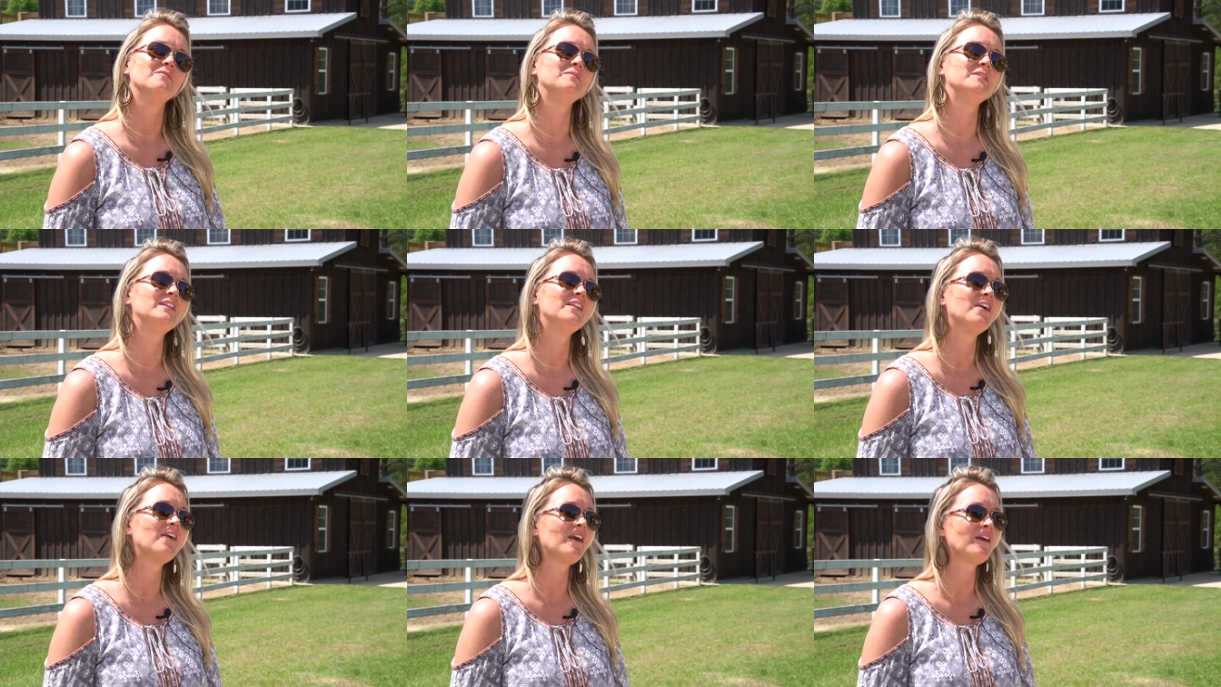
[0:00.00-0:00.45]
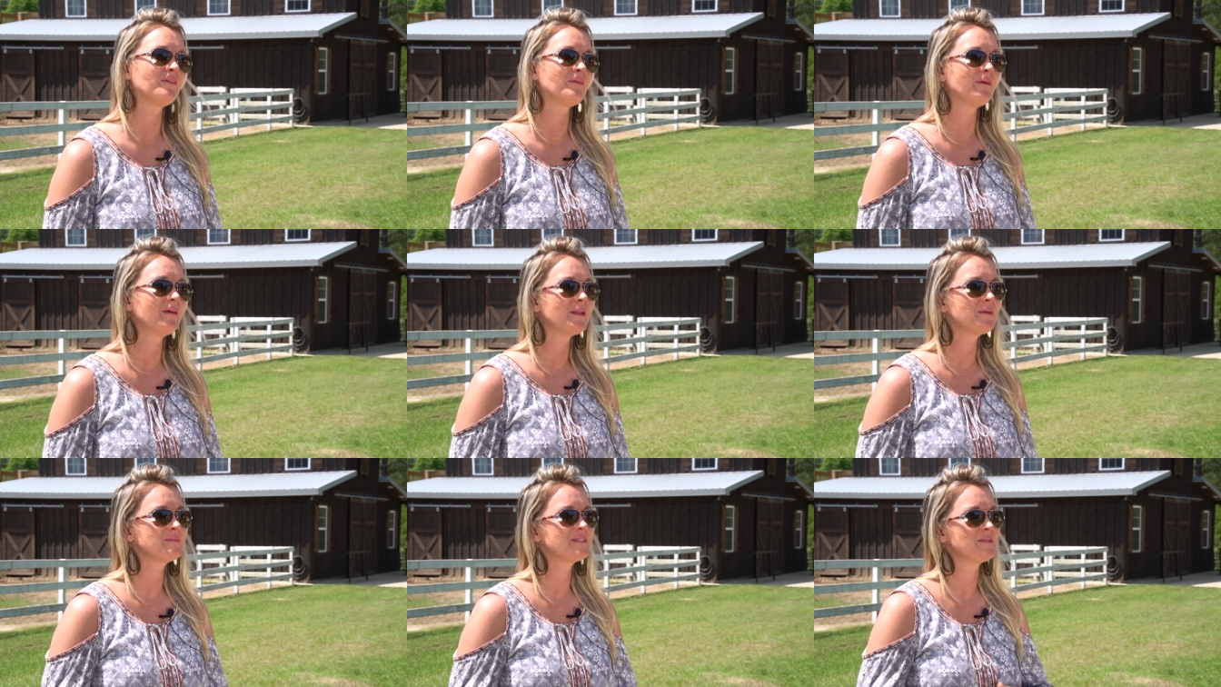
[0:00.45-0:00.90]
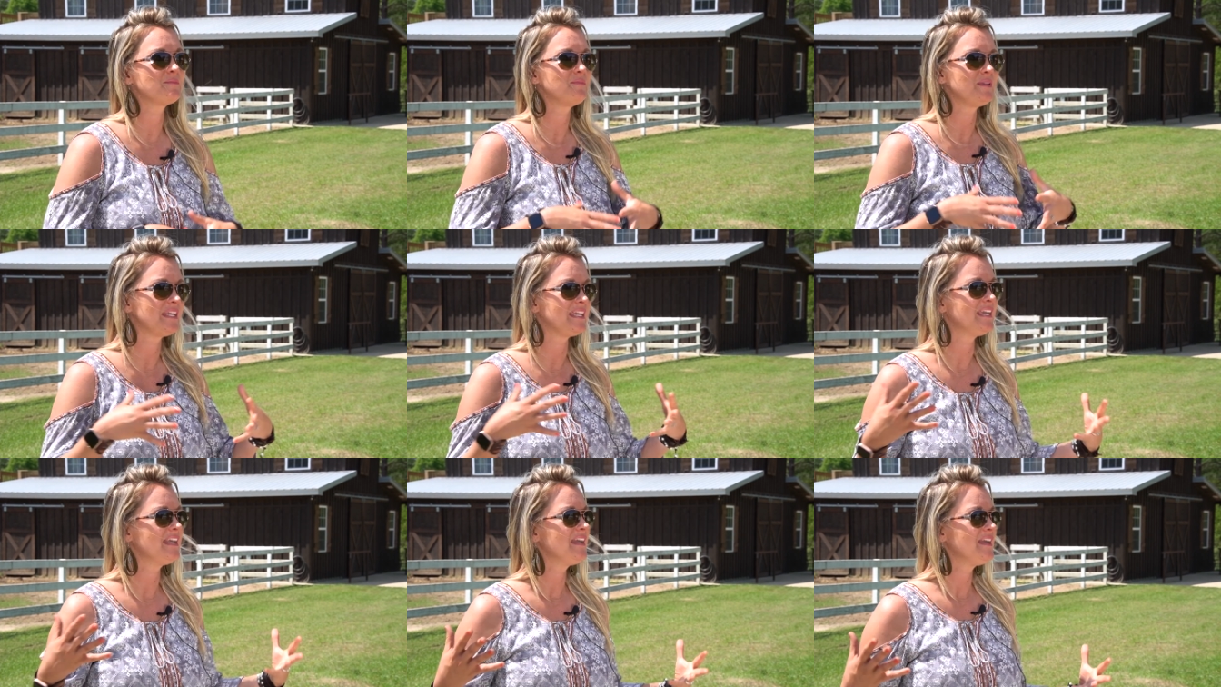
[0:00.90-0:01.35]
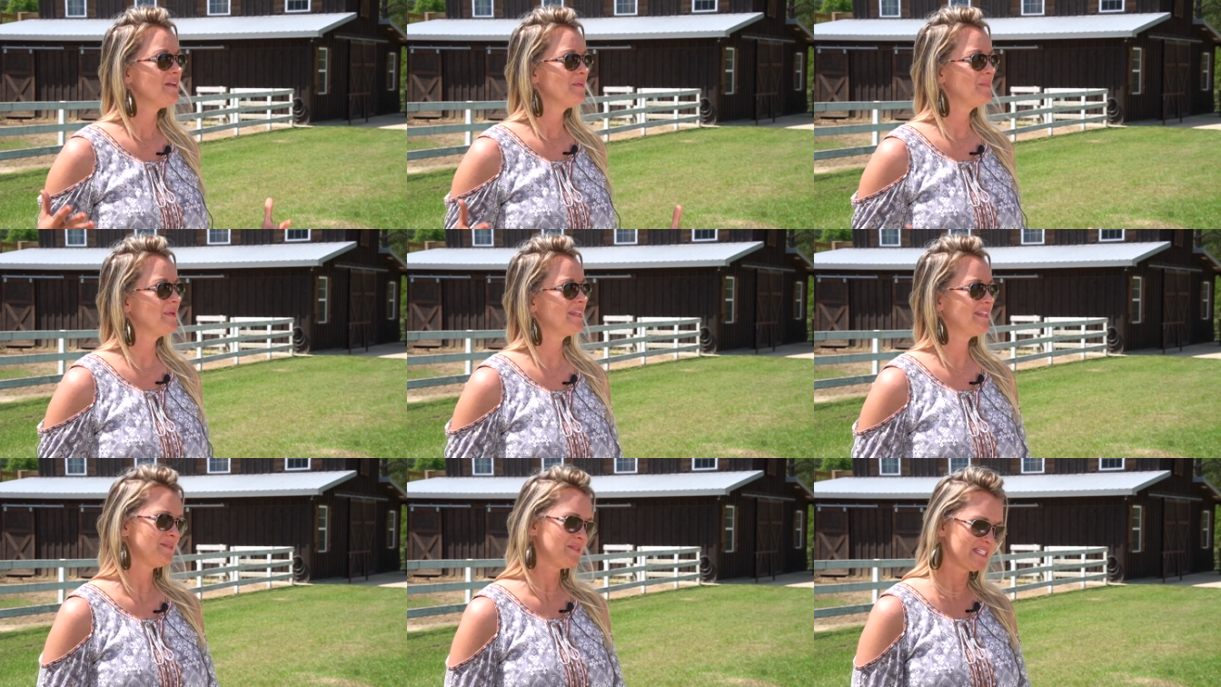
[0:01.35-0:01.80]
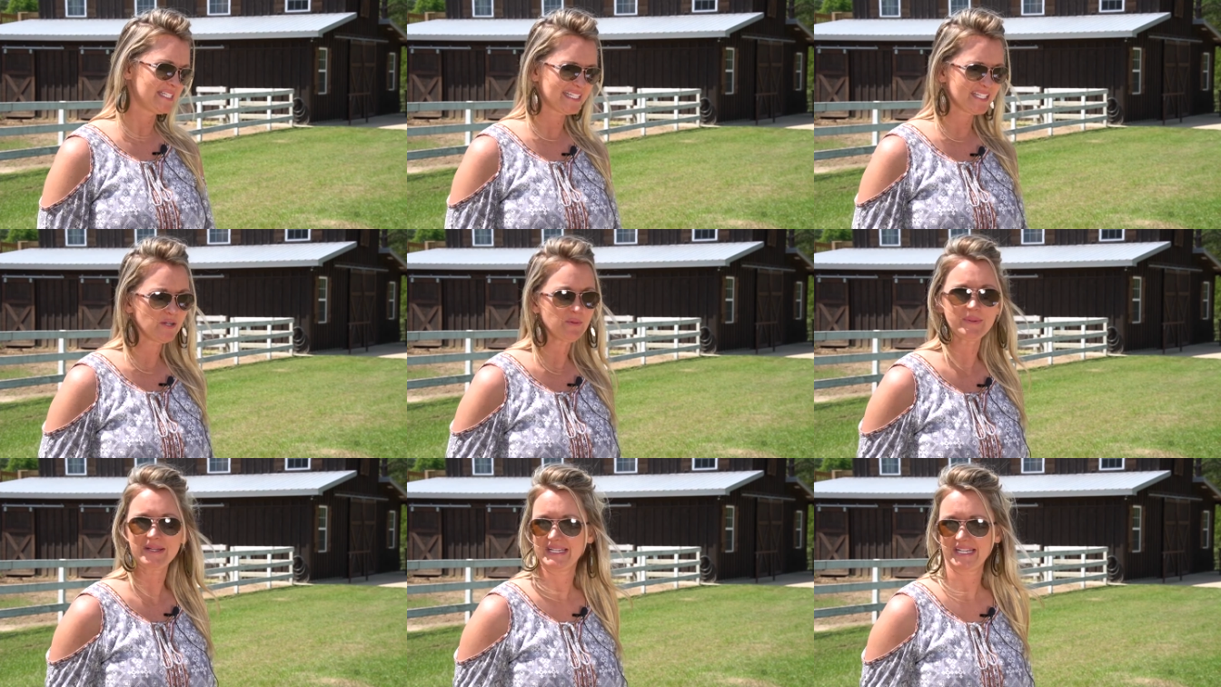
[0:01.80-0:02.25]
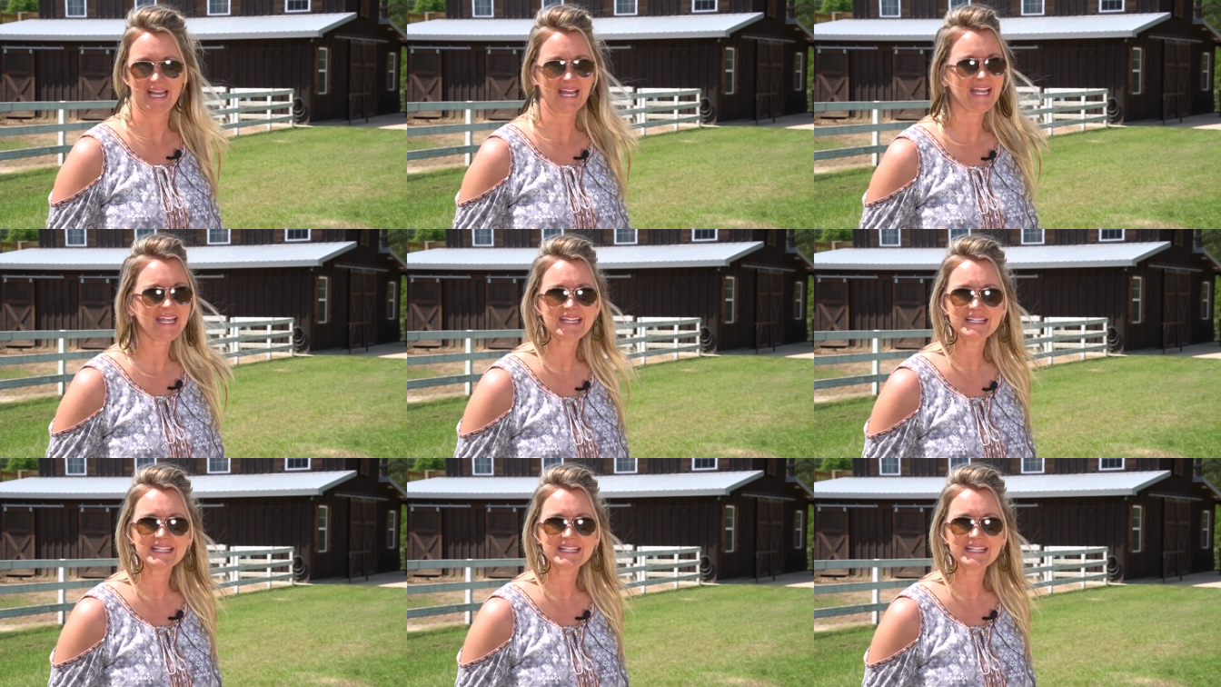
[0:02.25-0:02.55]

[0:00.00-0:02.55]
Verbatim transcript: You know, I want them to be big, still be nice,